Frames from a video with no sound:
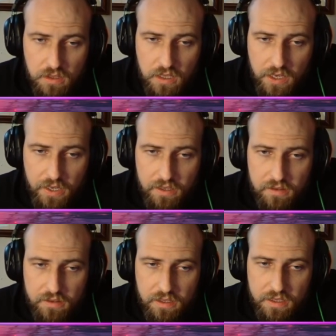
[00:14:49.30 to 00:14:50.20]
Alright,
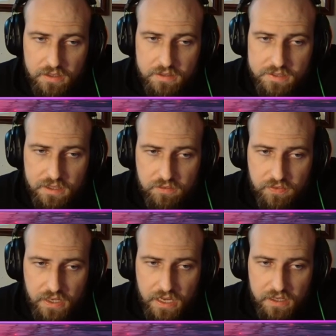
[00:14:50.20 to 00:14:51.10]
the knight is getting the
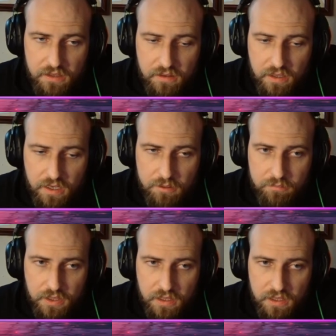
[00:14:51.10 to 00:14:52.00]
fuck out of here, and I'm
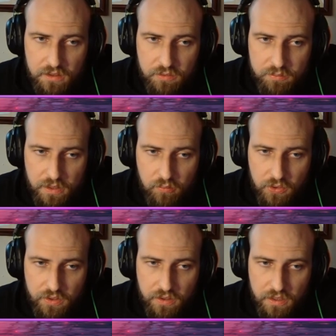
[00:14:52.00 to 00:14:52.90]
gonna hit you with my
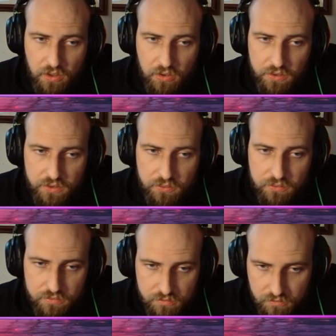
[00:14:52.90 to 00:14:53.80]
rook and hurt you.
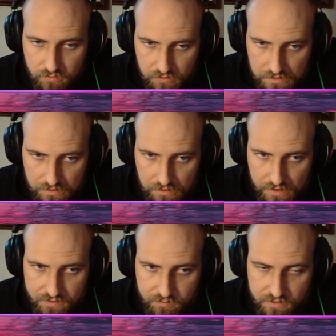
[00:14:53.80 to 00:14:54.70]

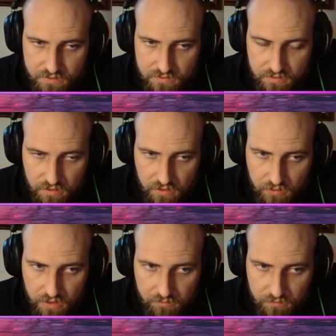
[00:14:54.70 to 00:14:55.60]
That's what's gonna
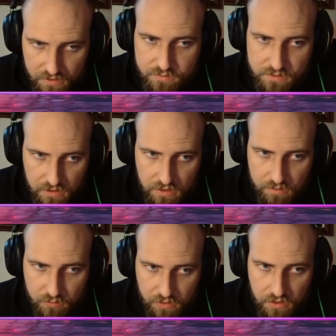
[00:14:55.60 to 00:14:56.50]
that's what's gonna
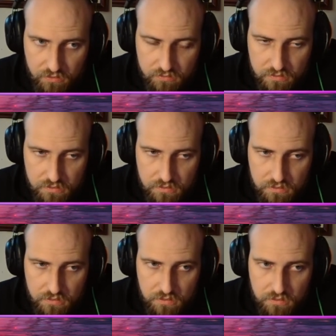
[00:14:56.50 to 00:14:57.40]
happen right now.
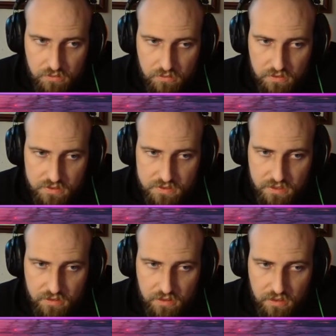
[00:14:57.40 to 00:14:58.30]
This,
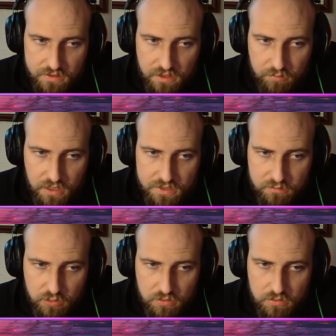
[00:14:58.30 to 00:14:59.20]
thank God, is not possible.